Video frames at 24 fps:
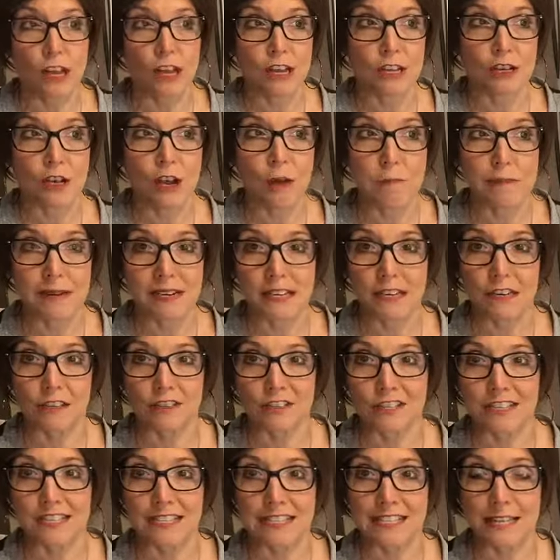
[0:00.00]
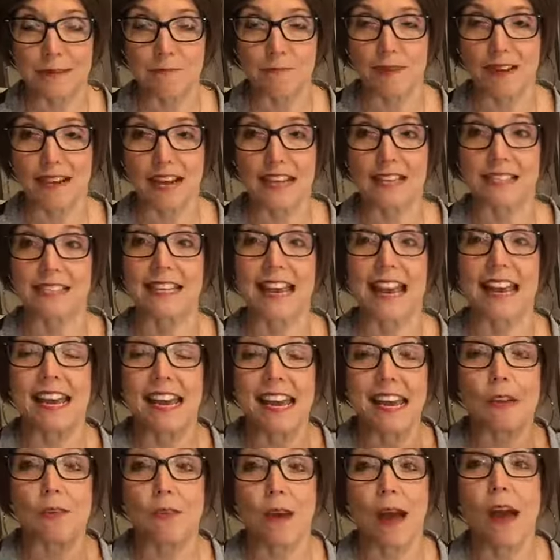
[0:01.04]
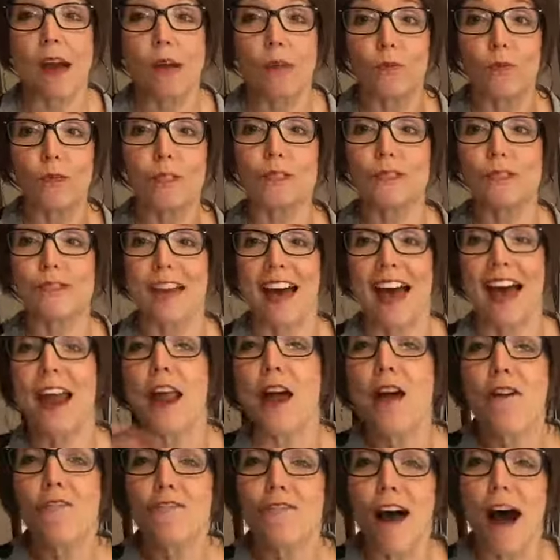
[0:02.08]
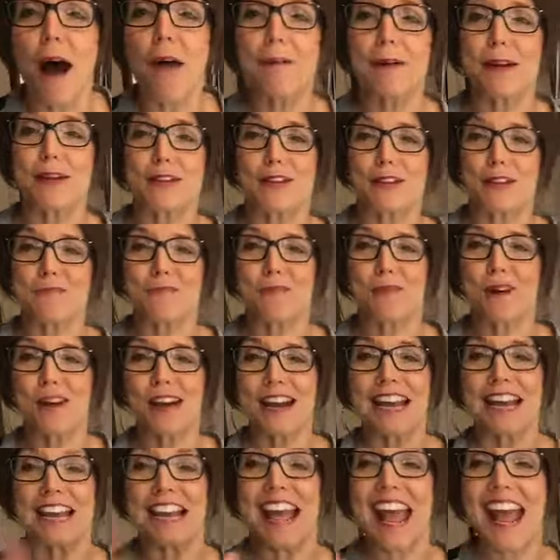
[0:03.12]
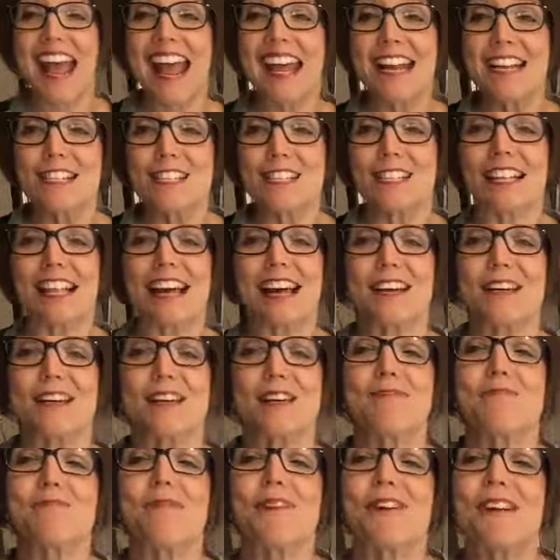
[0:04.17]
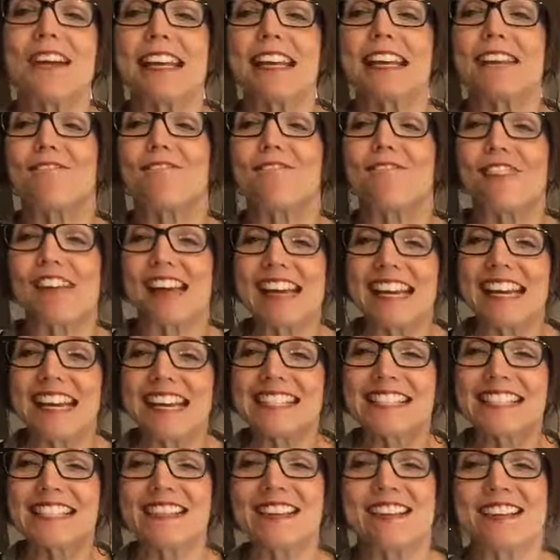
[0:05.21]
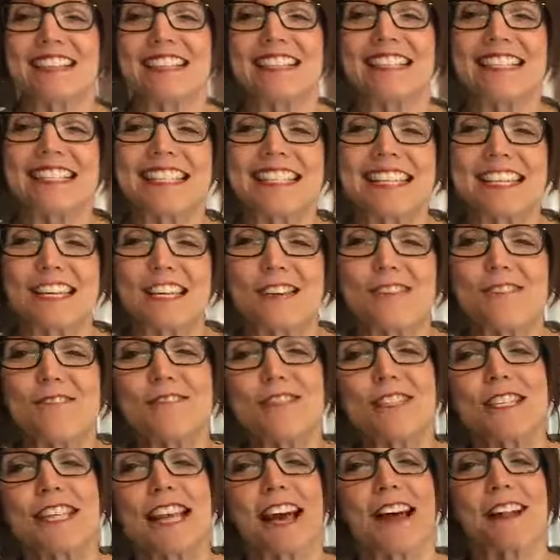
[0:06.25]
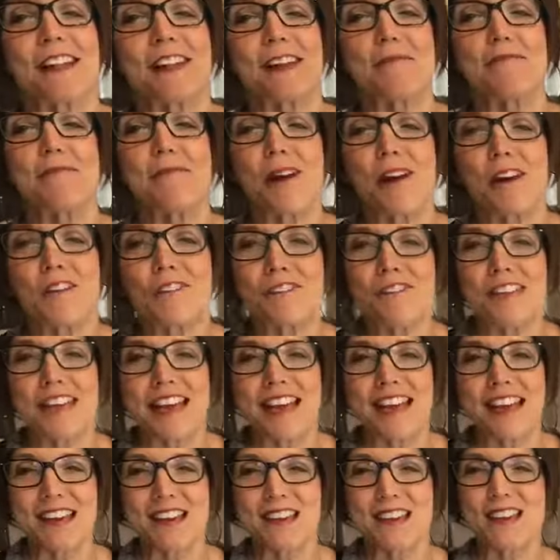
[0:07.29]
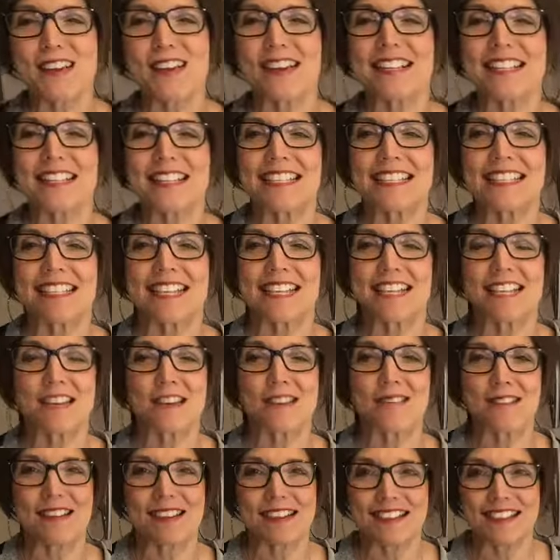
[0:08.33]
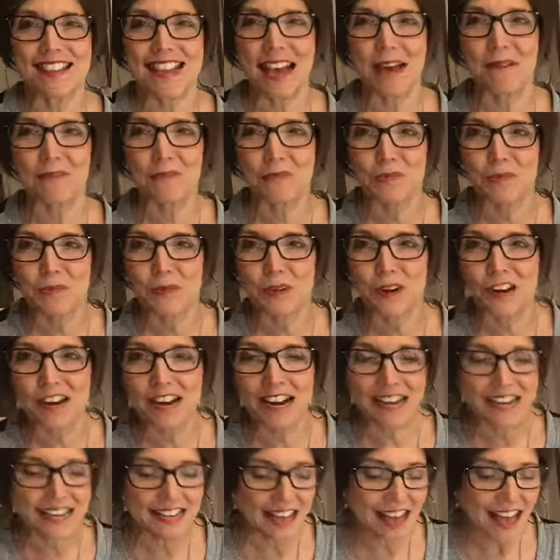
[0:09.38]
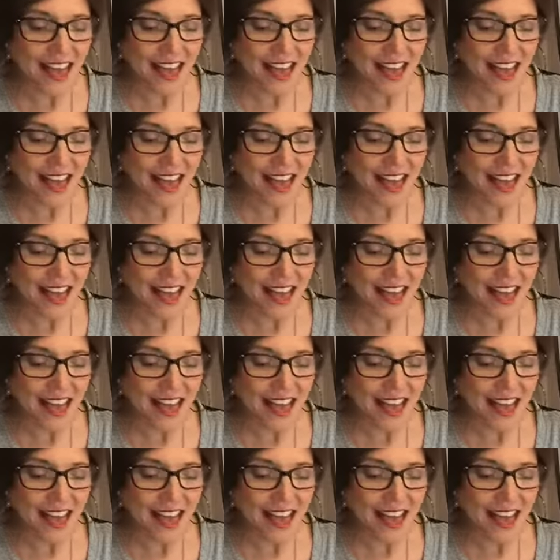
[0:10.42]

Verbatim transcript: nobody else can see but us thing. Anyway, we'll do that. Robin, good morning. Angela, good morning. Venus, good to see you. Shelly Murphy, good to see you. And Deb Warren,